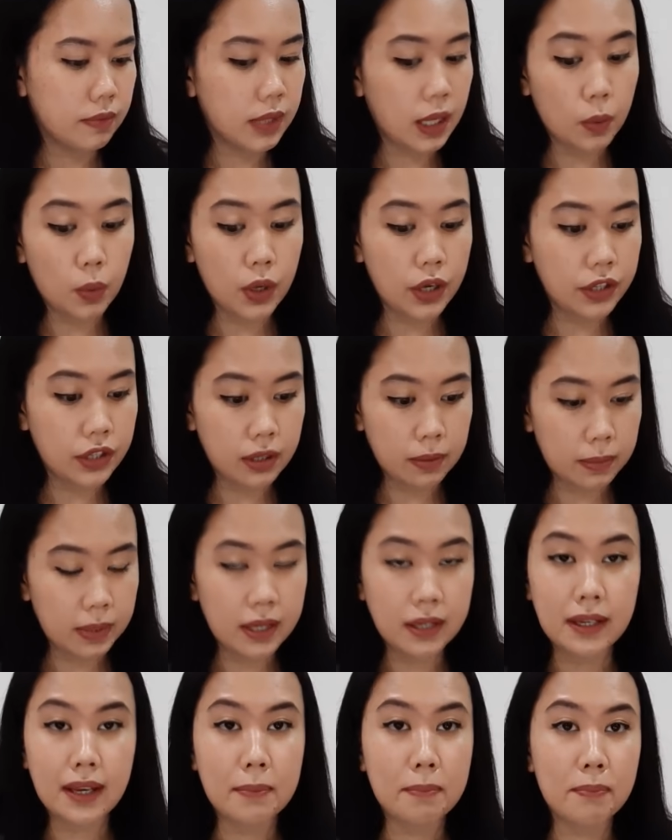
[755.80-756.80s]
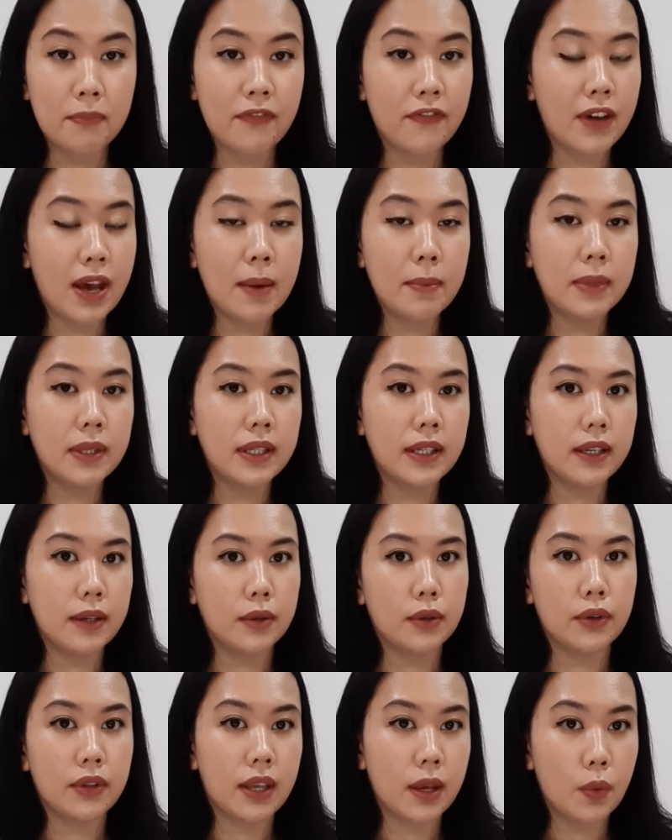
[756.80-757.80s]
They want to build a family
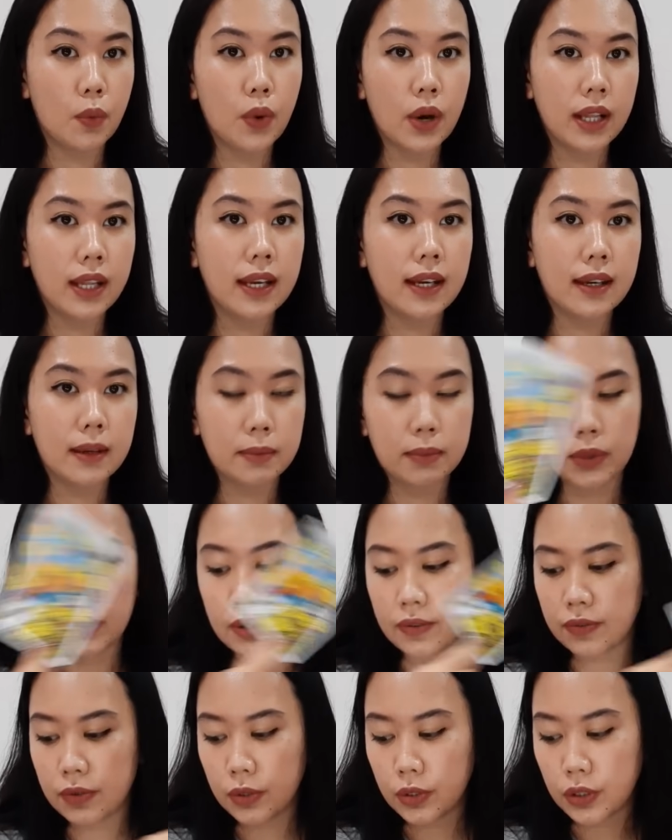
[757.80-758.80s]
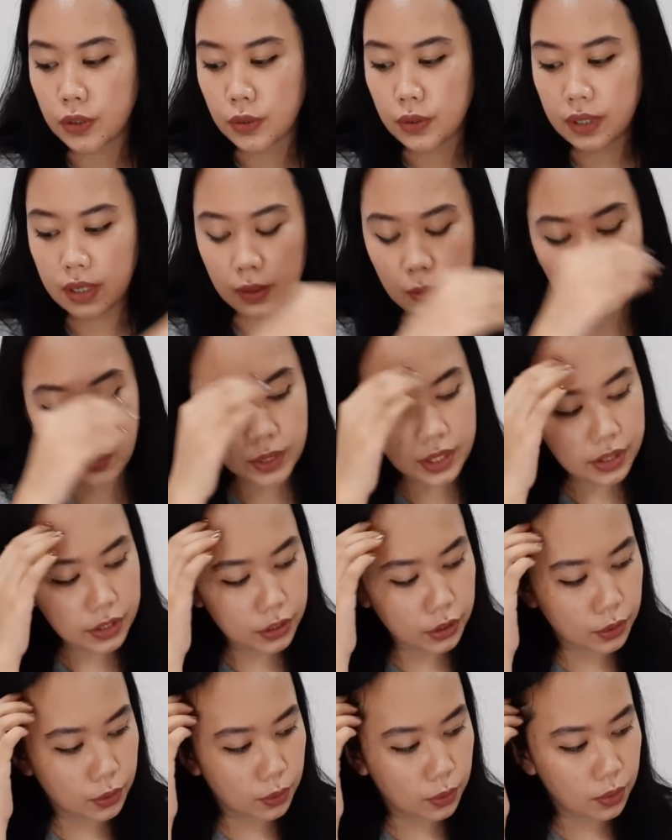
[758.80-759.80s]
or they want like a beautiful union with
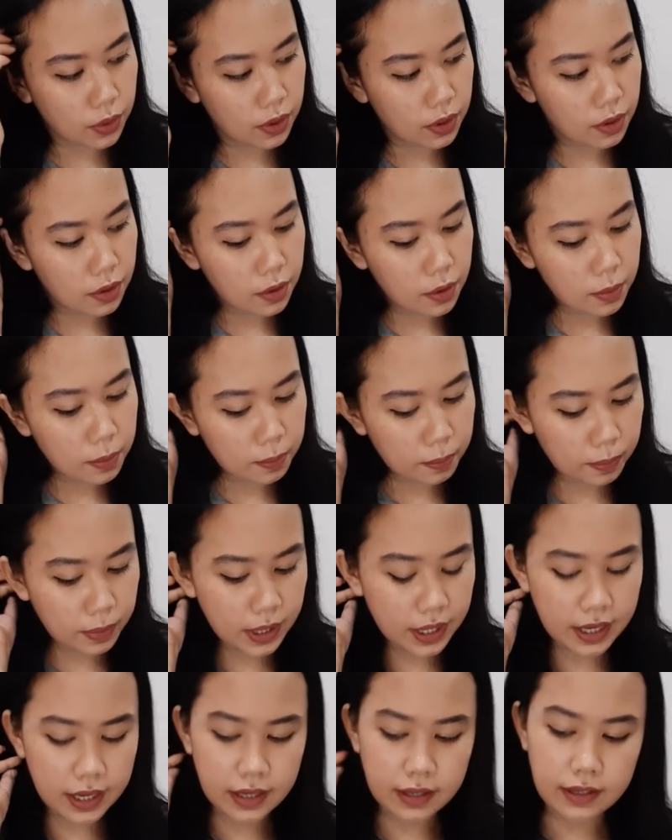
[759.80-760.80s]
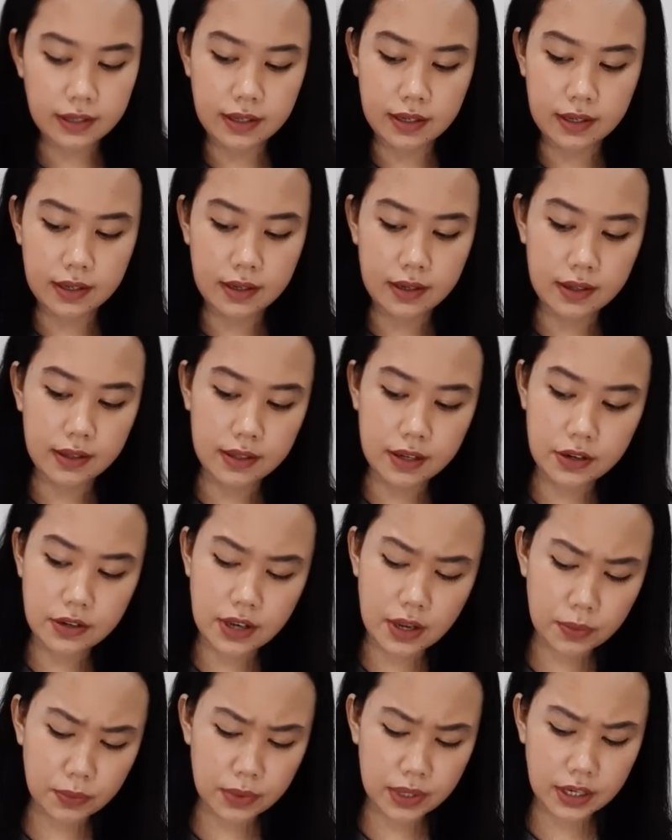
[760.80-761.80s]
you, but they're
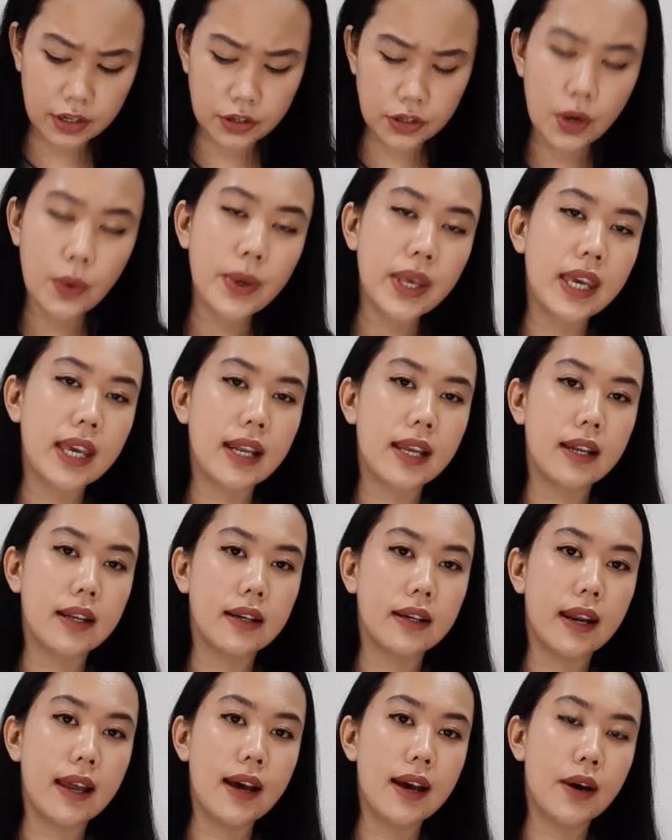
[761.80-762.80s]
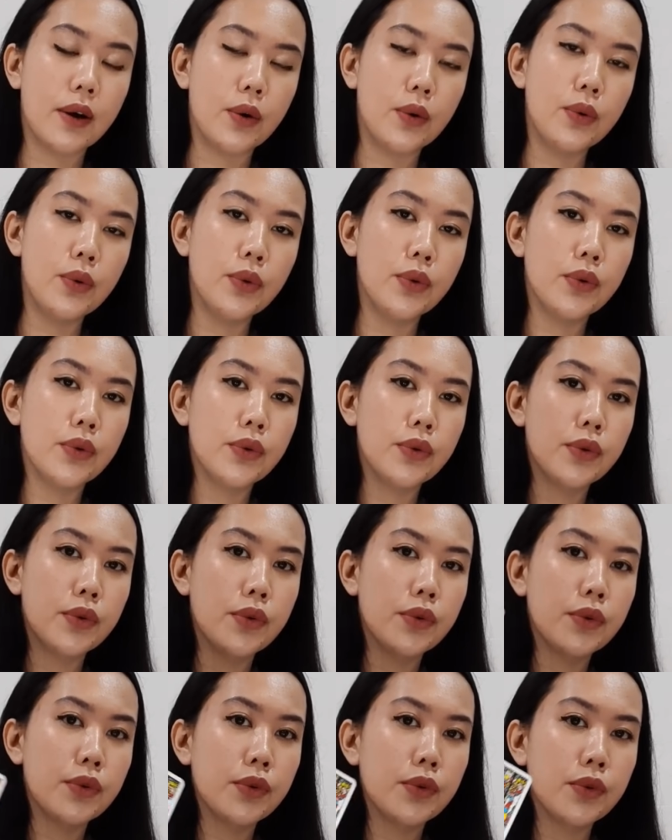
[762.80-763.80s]
not really showing it in a now
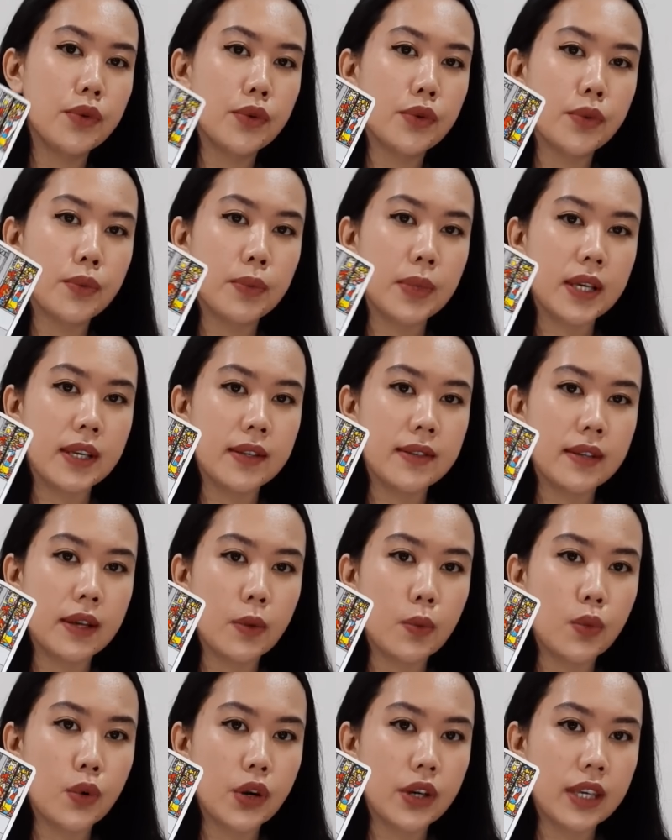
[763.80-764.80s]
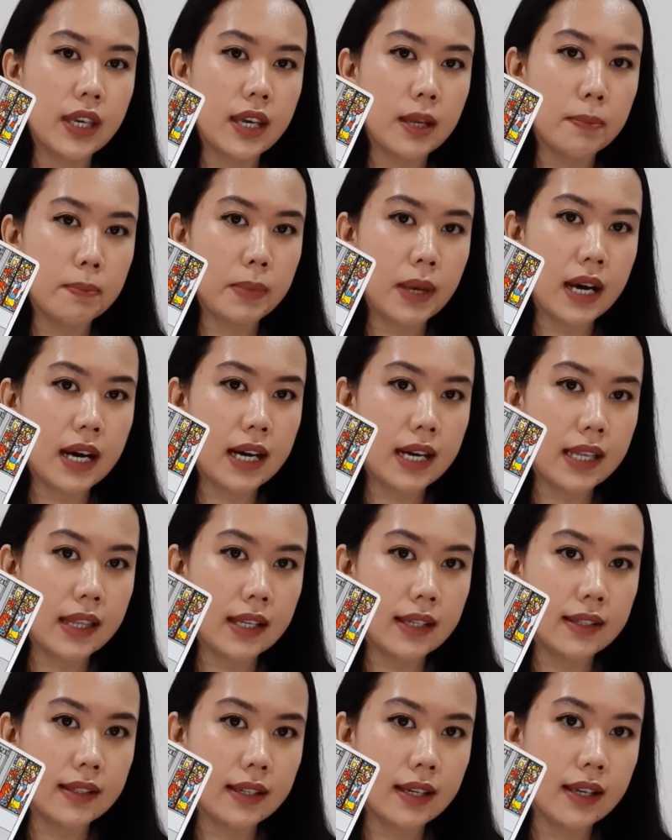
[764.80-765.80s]
because they're working it behind
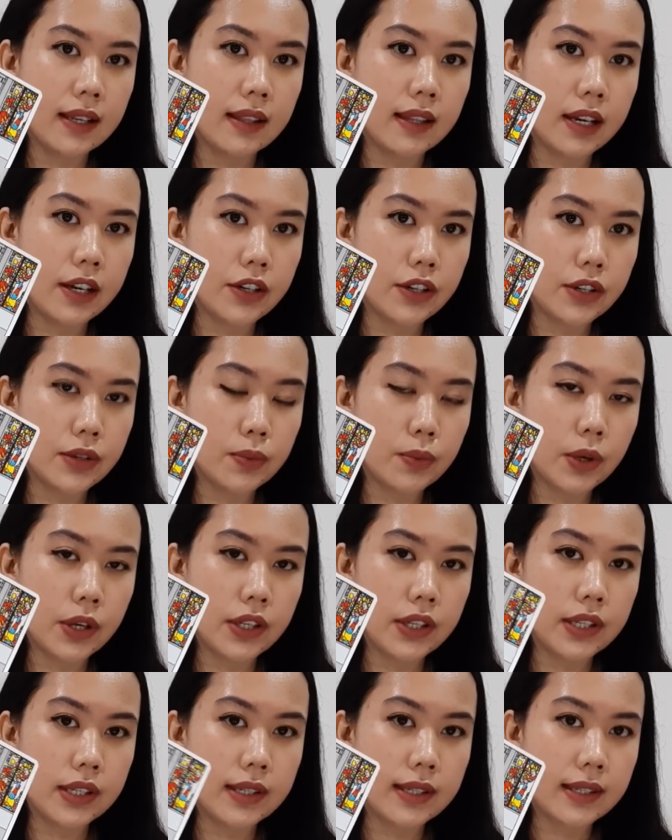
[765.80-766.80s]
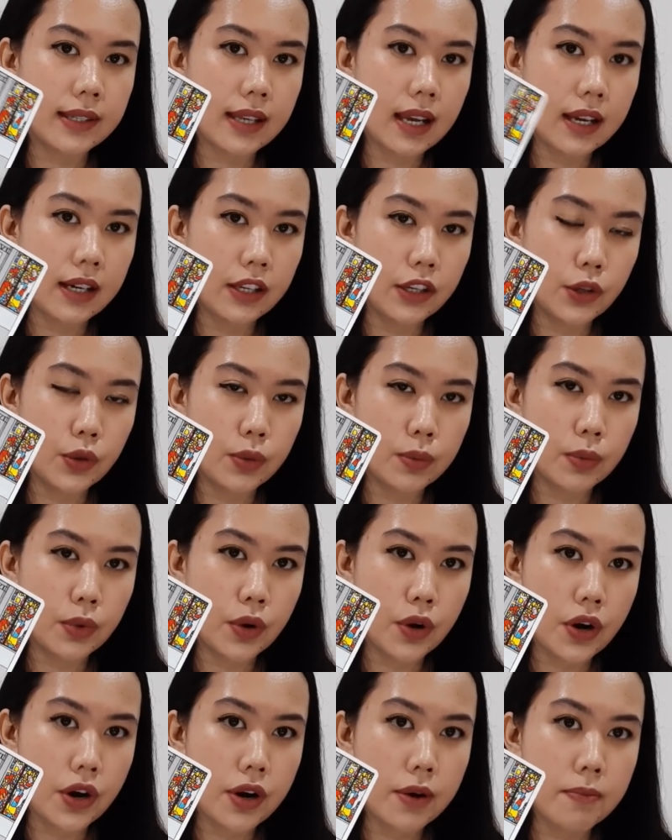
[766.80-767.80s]
the scene. They just want to study you
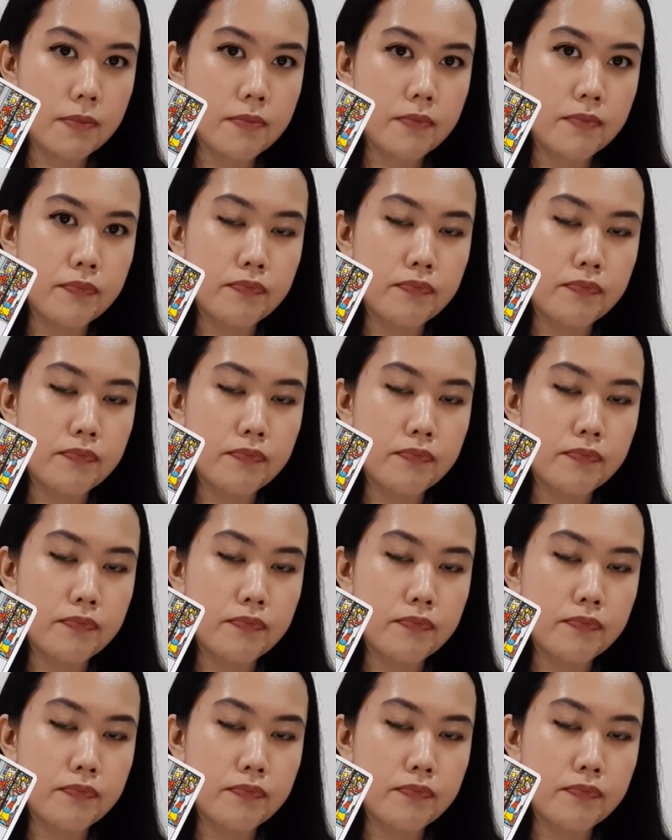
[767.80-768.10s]
more.